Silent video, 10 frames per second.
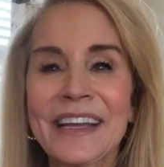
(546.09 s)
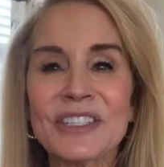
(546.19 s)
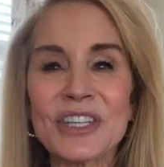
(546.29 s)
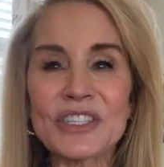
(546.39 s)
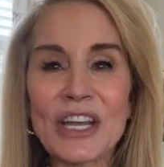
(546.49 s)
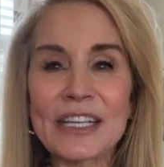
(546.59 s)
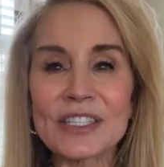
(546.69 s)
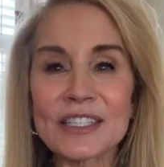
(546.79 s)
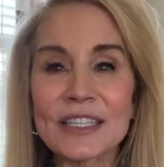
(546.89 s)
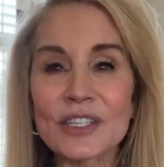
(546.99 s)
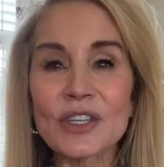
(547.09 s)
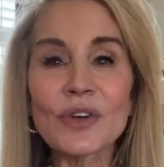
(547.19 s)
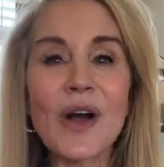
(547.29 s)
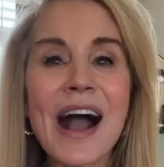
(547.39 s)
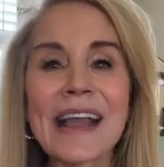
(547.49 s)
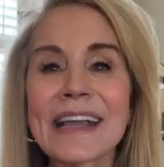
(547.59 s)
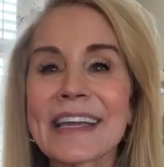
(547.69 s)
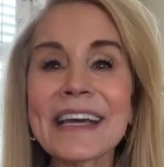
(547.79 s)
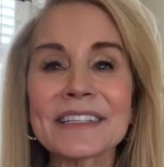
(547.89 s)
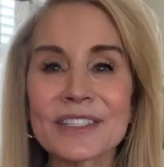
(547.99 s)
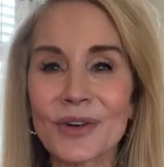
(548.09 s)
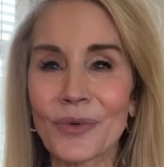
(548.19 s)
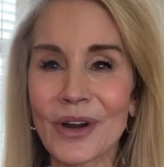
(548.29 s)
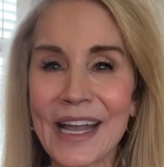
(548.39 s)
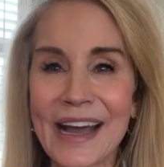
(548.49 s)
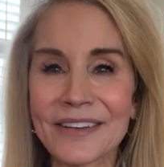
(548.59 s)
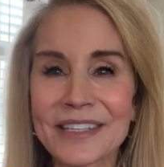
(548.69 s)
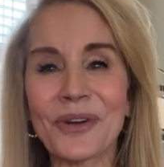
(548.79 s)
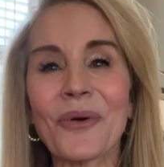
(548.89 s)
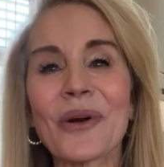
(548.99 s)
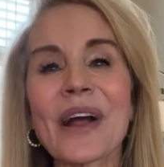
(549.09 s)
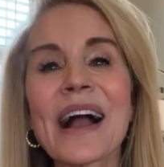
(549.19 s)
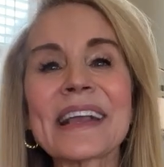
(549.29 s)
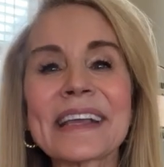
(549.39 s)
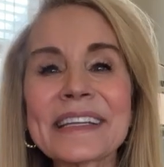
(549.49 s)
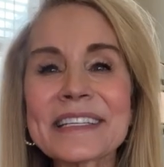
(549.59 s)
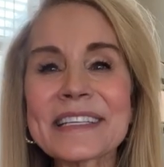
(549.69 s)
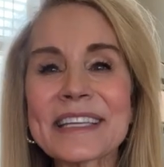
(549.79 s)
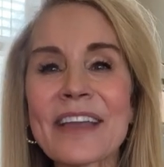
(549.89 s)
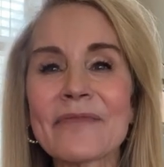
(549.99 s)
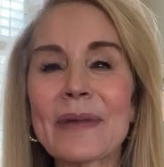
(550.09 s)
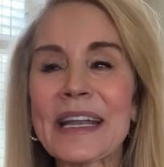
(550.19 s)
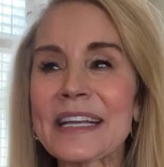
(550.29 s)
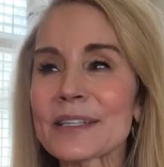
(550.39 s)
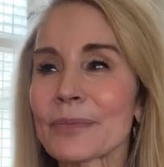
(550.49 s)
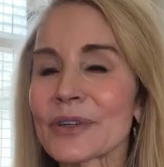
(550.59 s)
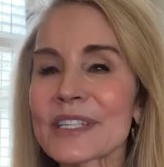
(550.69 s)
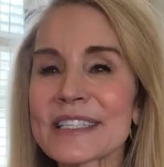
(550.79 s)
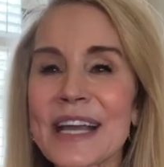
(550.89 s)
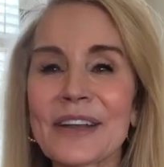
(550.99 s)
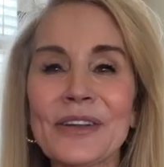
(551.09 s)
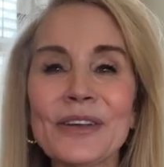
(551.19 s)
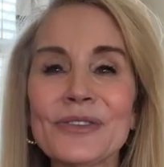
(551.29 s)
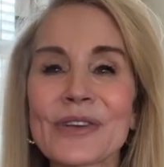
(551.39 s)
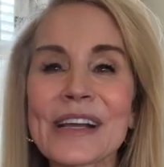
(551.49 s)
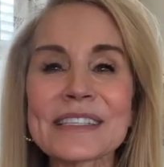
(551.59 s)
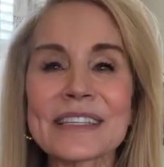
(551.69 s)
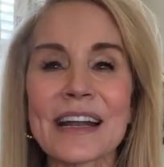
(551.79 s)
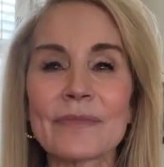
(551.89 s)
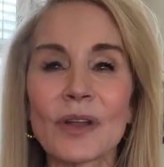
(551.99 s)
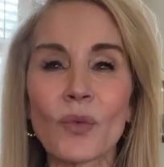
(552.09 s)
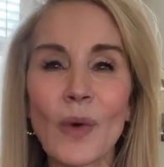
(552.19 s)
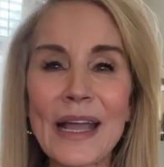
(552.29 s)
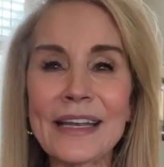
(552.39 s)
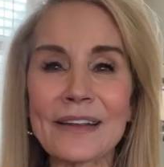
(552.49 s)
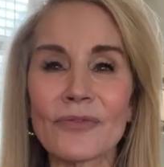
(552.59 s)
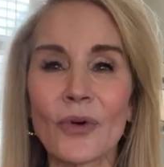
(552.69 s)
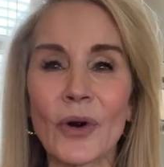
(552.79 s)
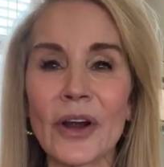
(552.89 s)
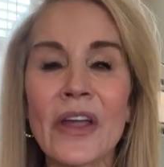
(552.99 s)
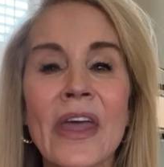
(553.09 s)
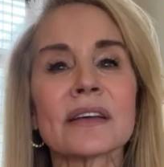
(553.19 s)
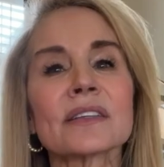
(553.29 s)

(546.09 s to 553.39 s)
she changes it to, I get to work out, or I get to save money to purchase that new dress that I've been waiting for.